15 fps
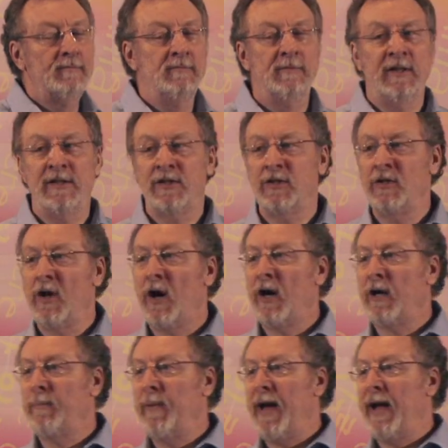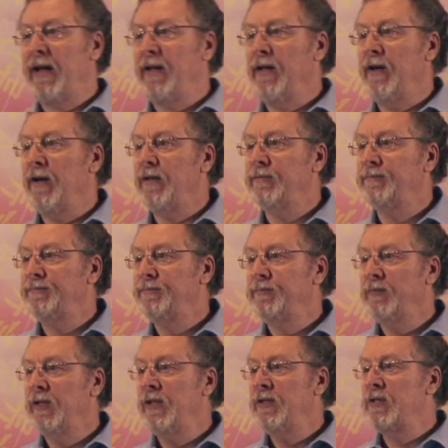And it's dark back there.
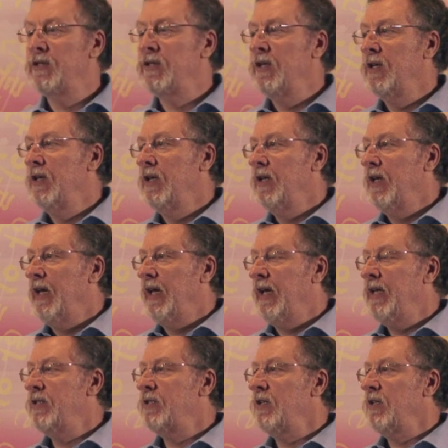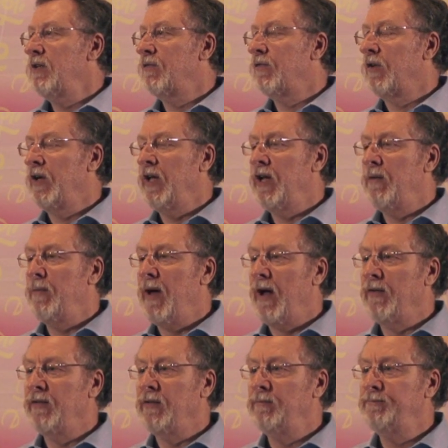And it's easy to forget
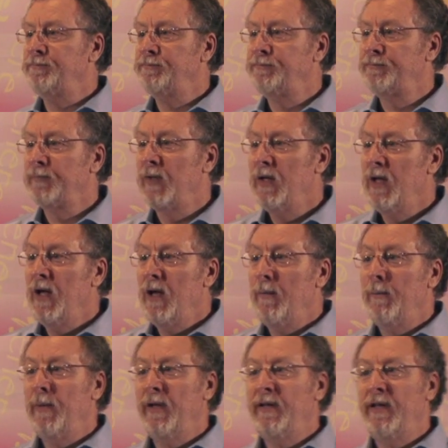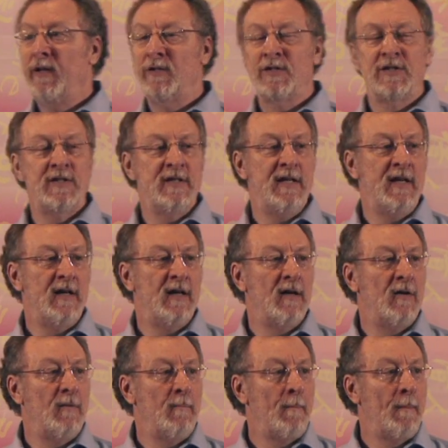about them, but they're
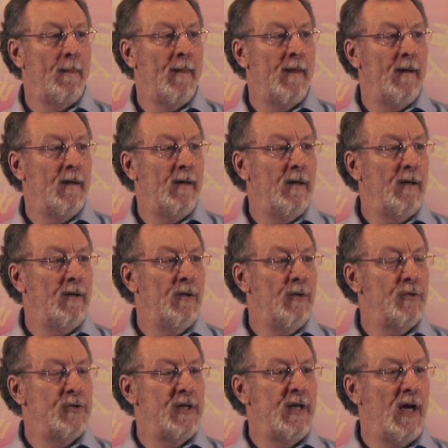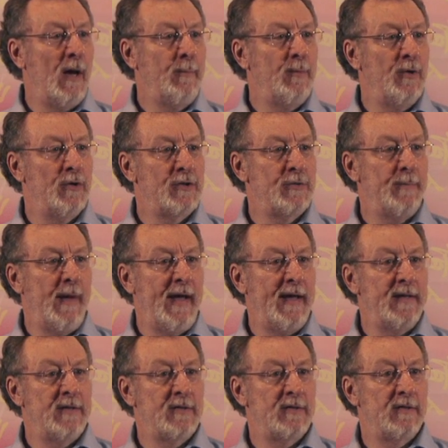still using up your
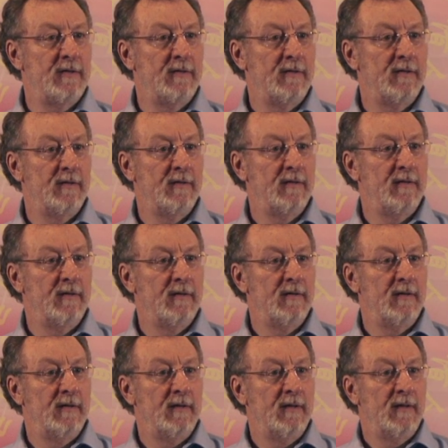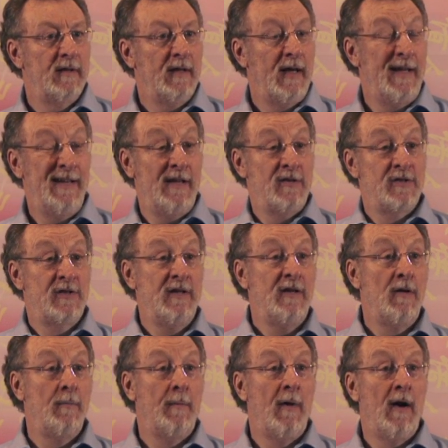space. And they're
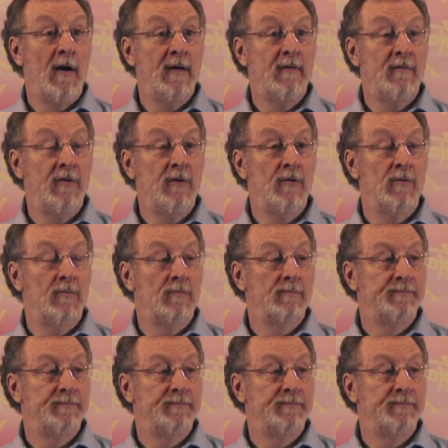still part of you.